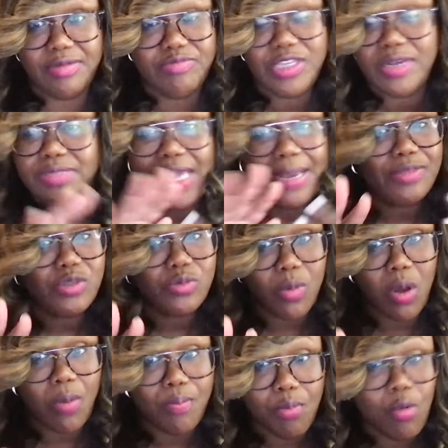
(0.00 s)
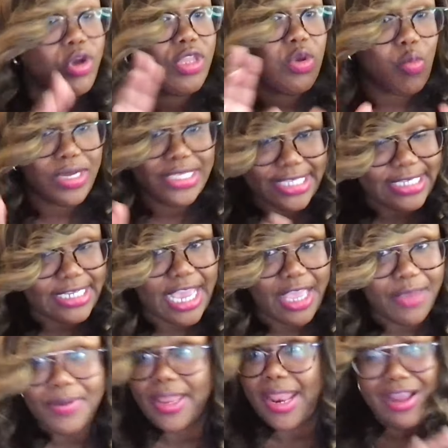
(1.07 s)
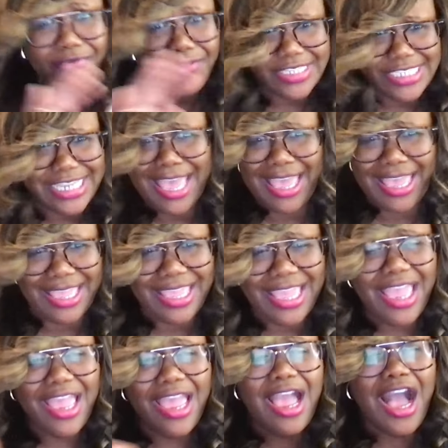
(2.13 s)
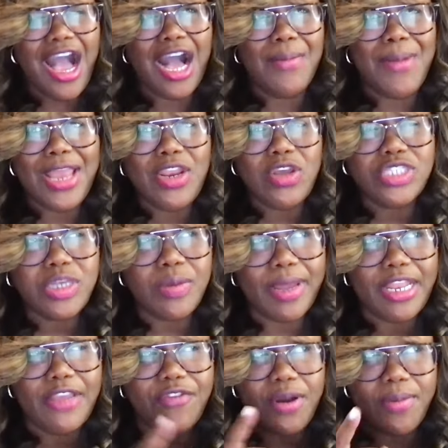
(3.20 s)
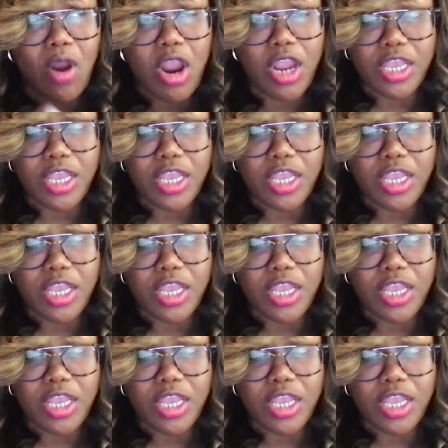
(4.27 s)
Sometimes more than once a day, but every day. Um, I know somebody from our